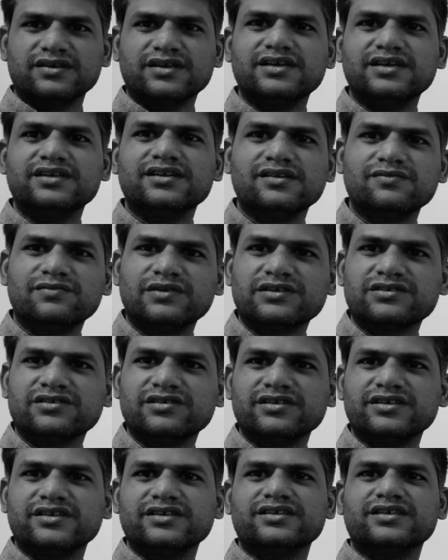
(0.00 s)
kernel
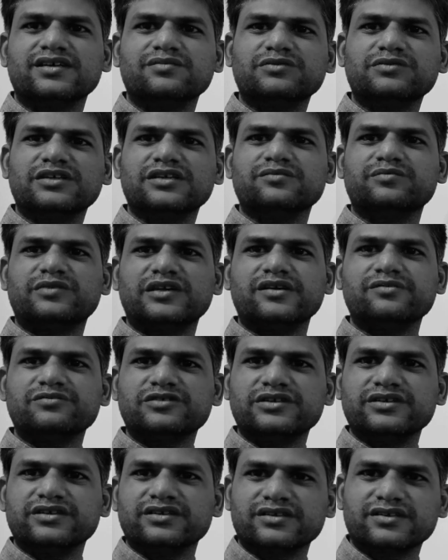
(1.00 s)
version, it is something
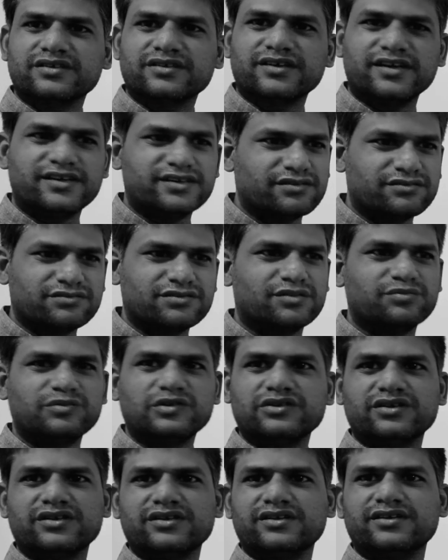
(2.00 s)
preemption is kind of
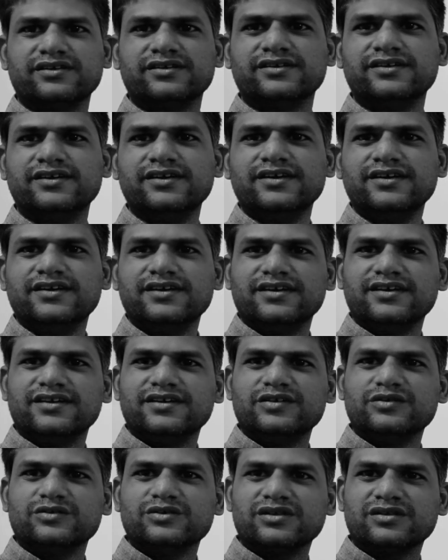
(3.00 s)
supported
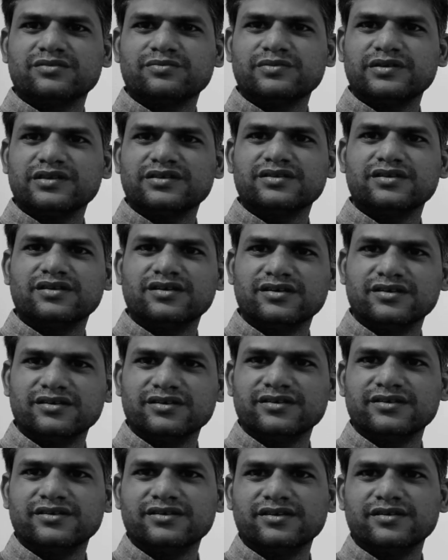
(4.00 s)
in user space
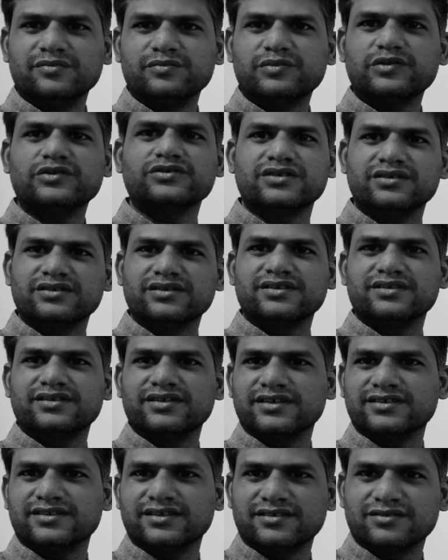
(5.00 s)
processes
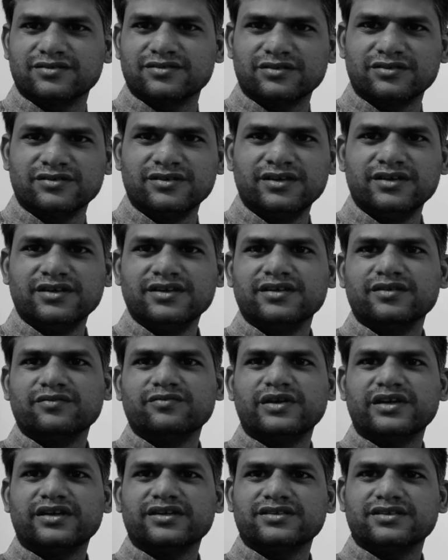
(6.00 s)
as such. So
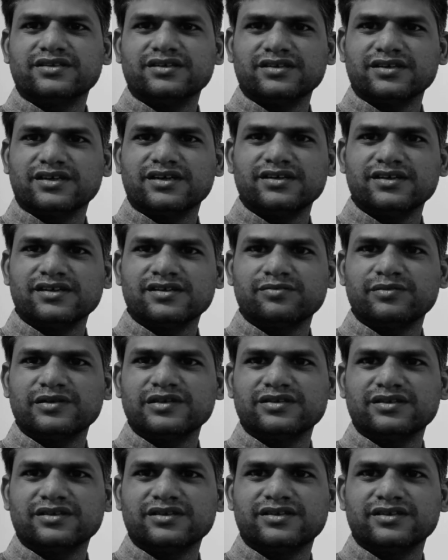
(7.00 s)
whereas in kernel
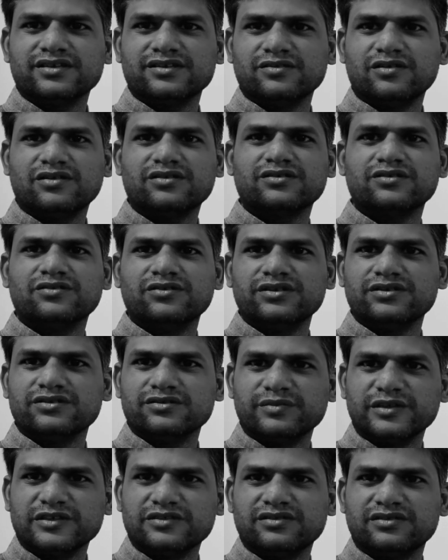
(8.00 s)
space it is not going
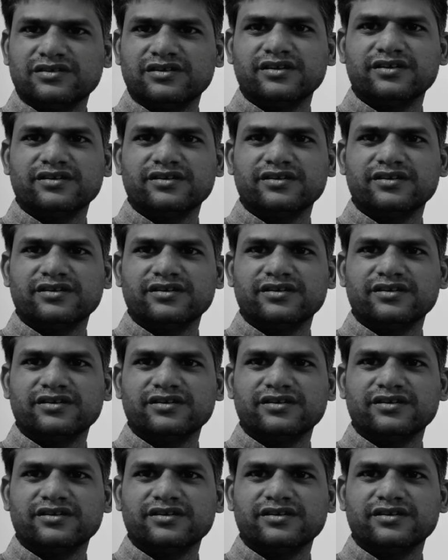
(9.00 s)
to much,